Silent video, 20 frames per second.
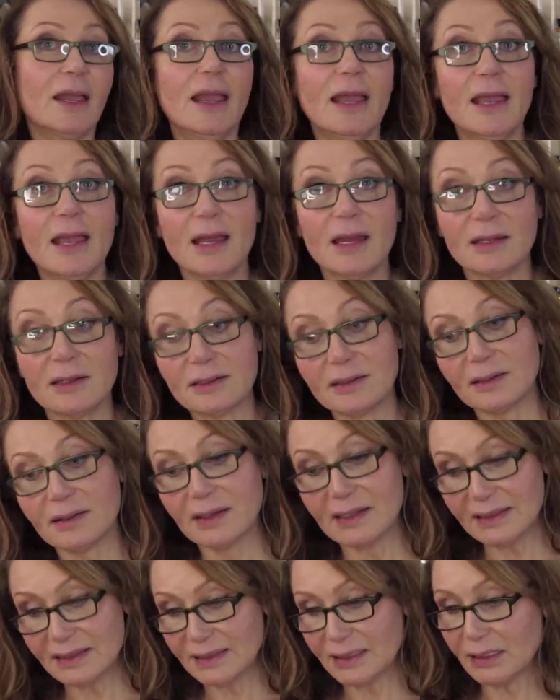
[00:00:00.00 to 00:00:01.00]
And
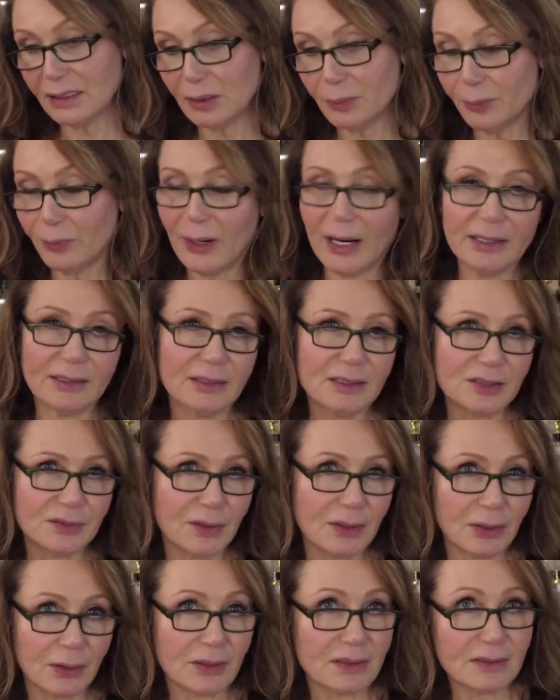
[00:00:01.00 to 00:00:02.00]
this is a little practice
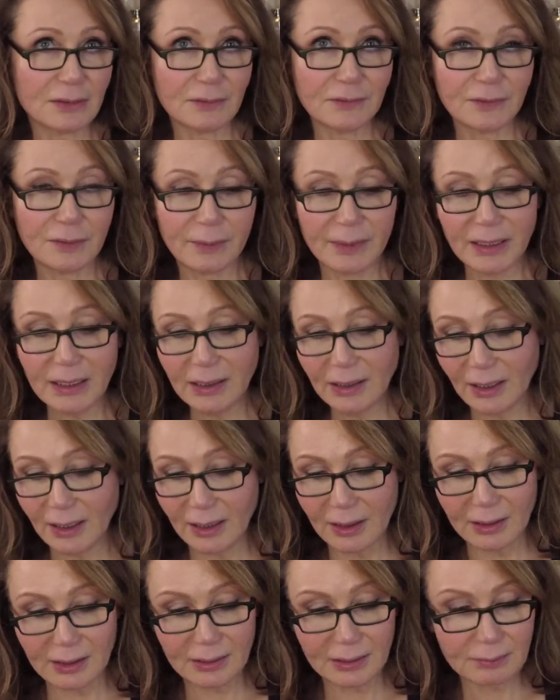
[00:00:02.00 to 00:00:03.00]
run also for me,
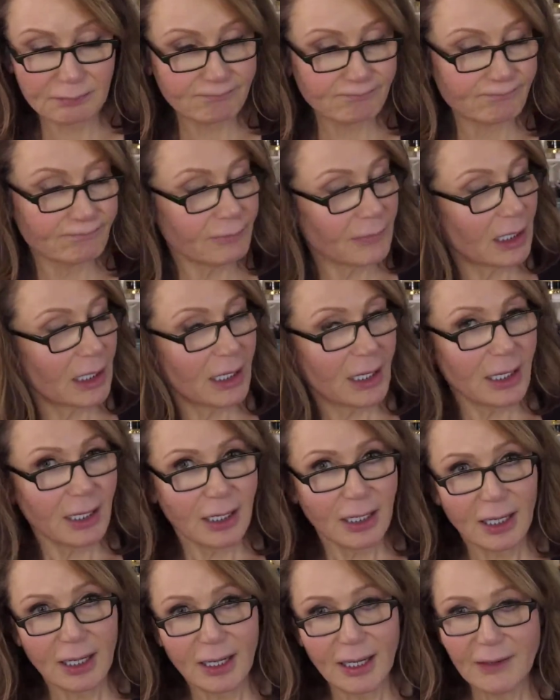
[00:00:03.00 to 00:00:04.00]
and
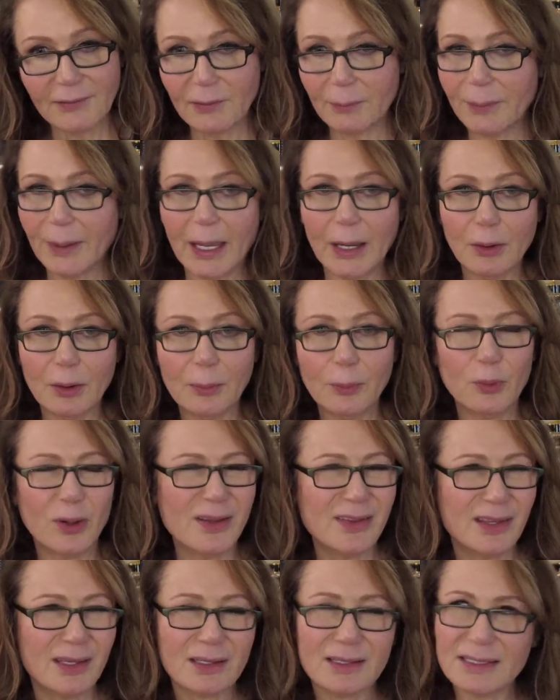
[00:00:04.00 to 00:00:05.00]
I have a
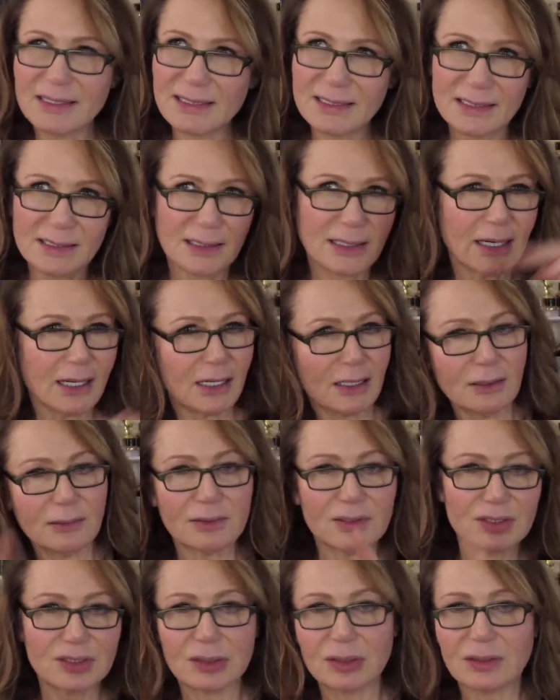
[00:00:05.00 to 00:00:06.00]
PowerPoint that's kind of
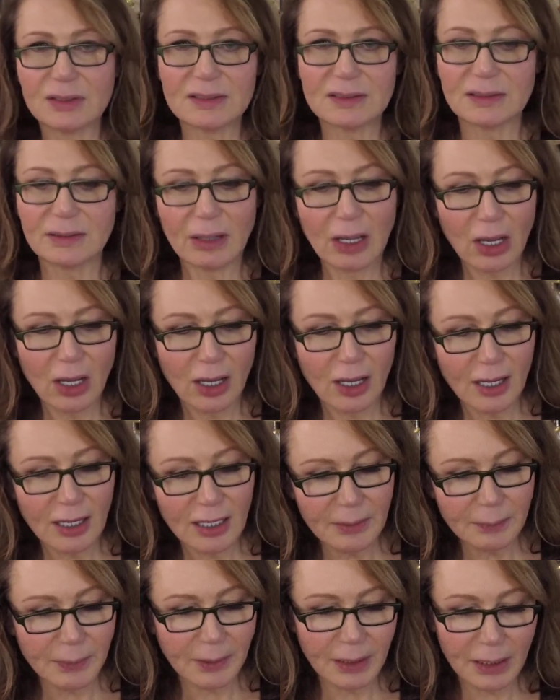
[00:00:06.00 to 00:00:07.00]
looks
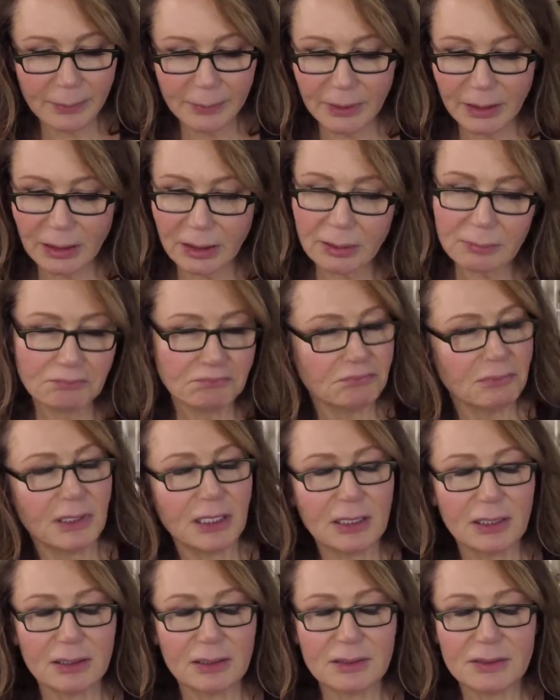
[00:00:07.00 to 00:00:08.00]
odd, but I'm gonna
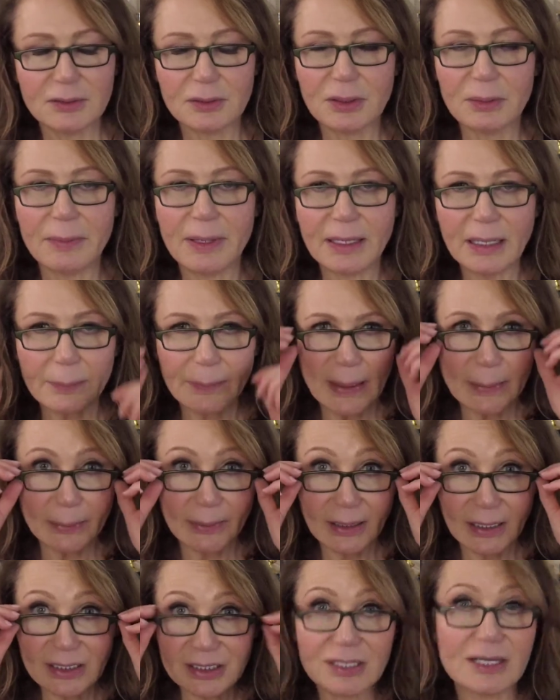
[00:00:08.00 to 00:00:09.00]
do the makeup
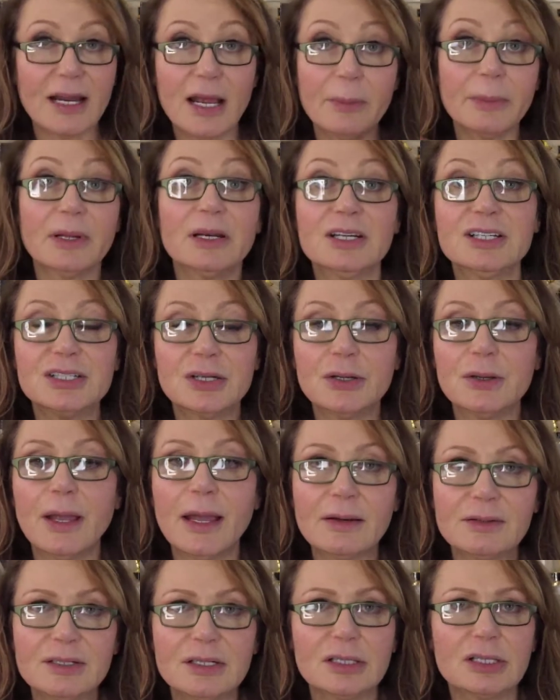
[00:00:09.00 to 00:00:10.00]
application now. I'm gonna show you
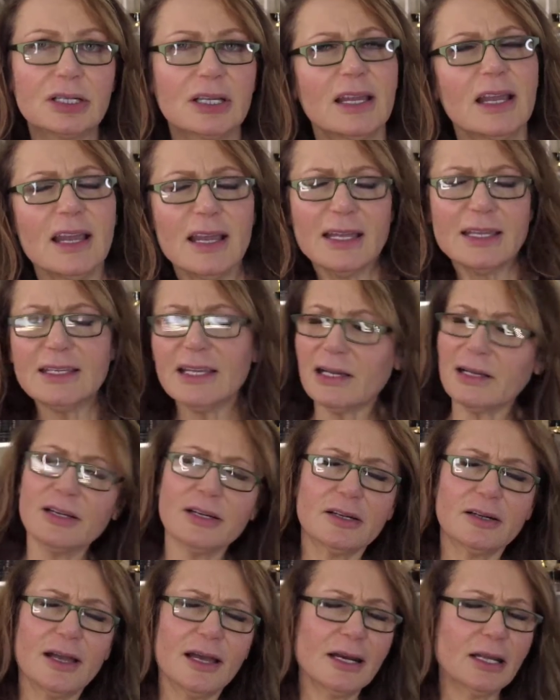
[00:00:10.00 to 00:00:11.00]
how to look
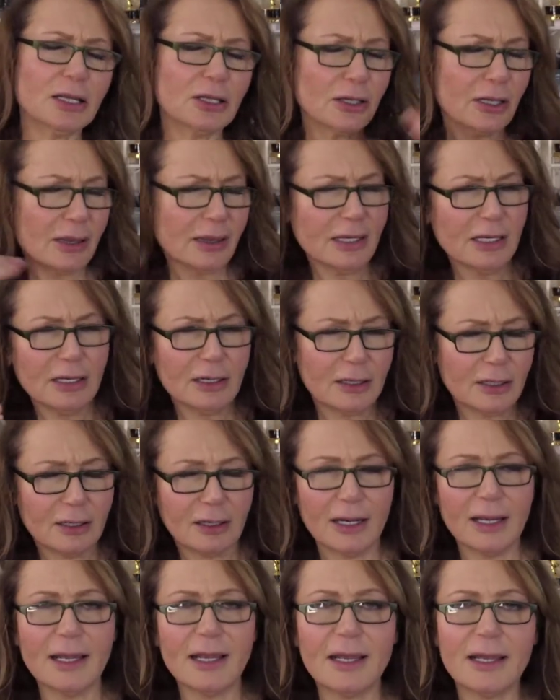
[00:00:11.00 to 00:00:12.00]
younger, how to look thinner,
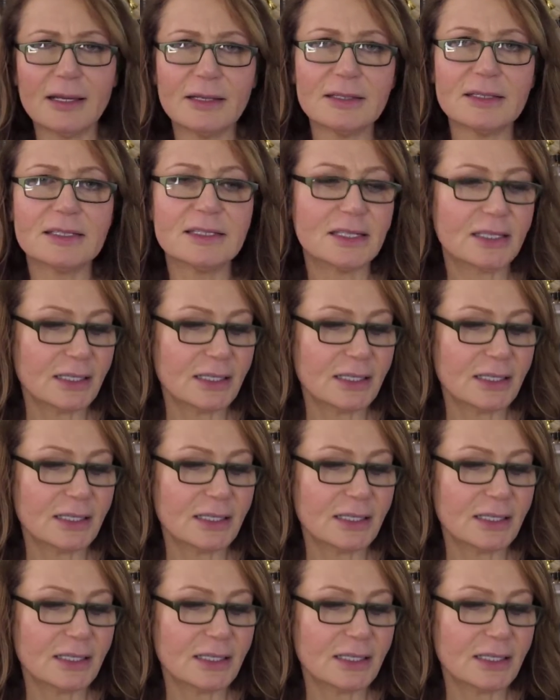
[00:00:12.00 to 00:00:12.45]
and